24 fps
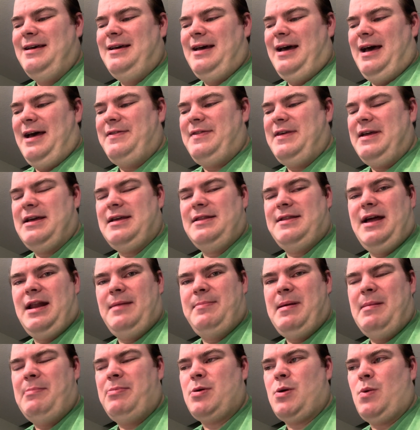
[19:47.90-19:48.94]
I think a lot
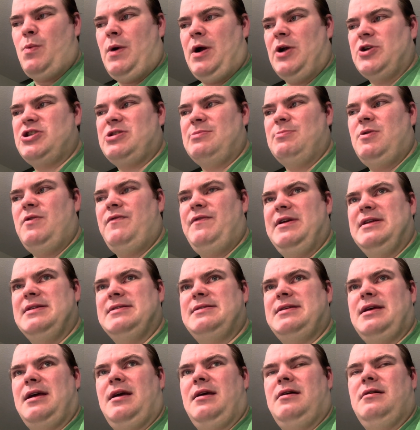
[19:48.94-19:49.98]
of people can watch the movie and
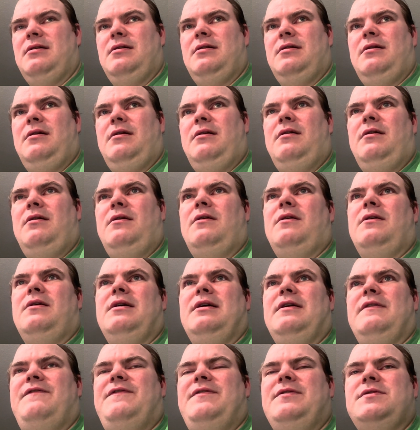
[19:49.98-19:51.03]
say, "Oh,
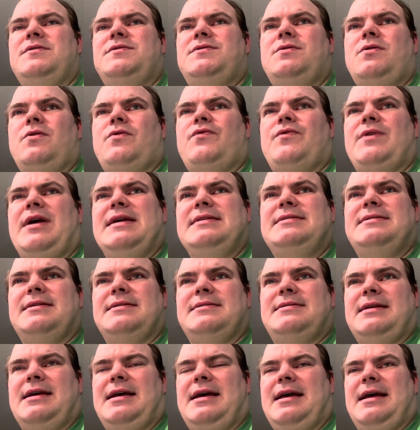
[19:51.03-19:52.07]
it feels so
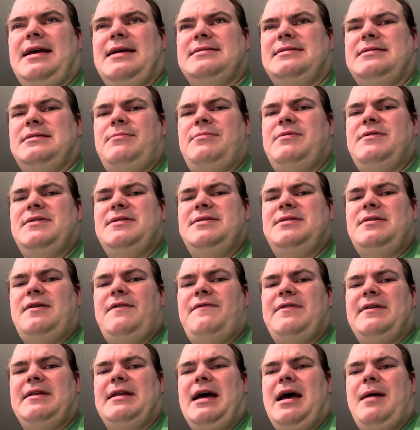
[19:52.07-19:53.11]
racist at some of the
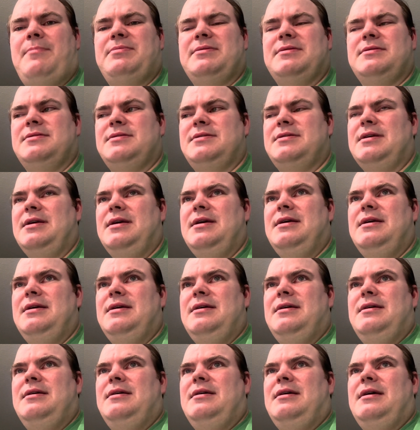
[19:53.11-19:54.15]
stuff that happens,"
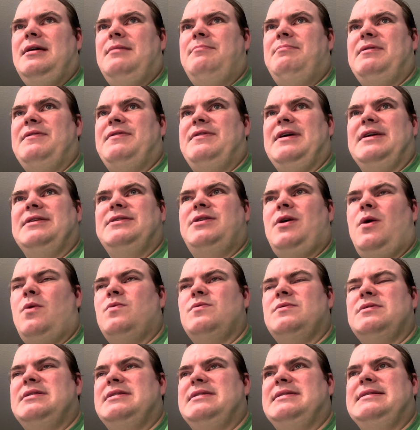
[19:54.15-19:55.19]
but they
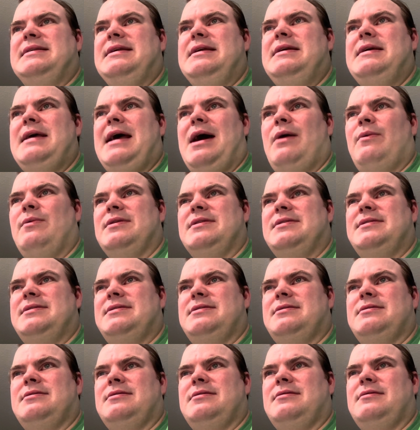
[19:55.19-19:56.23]
don't see how
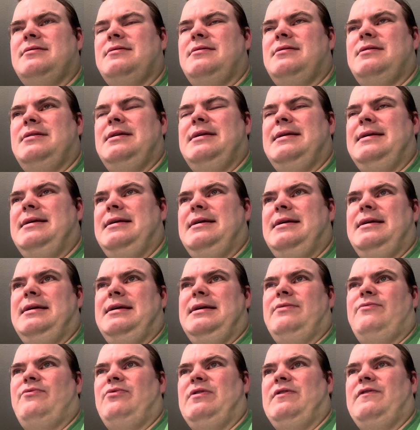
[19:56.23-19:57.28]

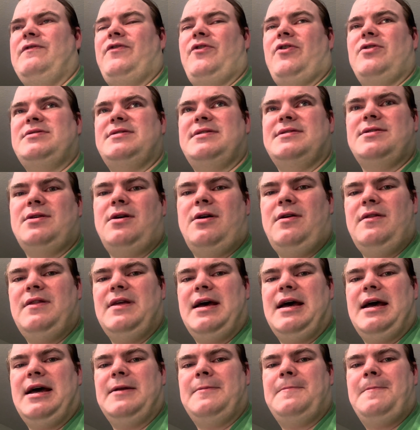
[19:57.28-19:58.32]
it reverses all
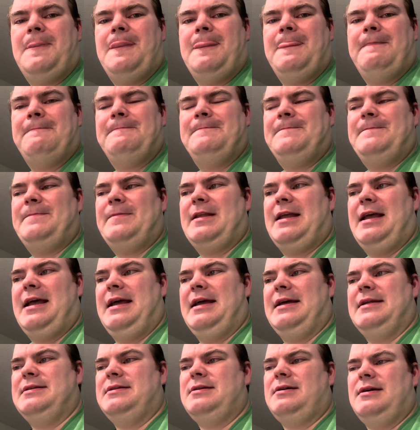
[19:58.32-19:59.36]
that,
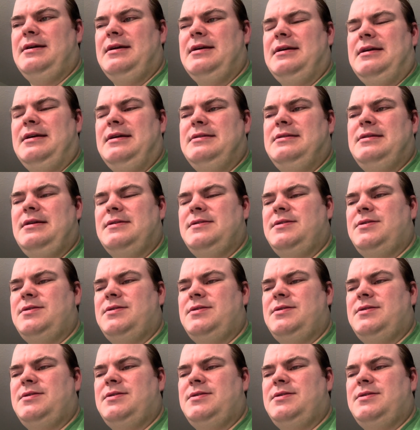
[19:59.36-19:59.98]
and it does